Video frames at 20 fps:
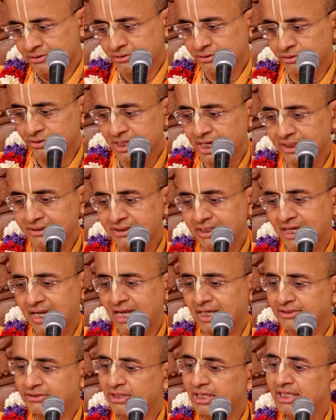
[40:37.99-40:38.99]
So the
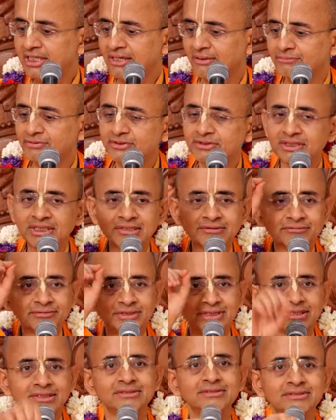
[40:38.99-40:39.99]
Acharya actually comes to
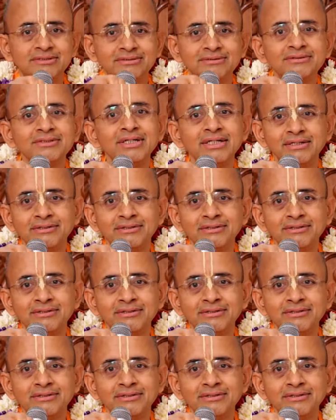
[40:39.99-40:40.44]
give this.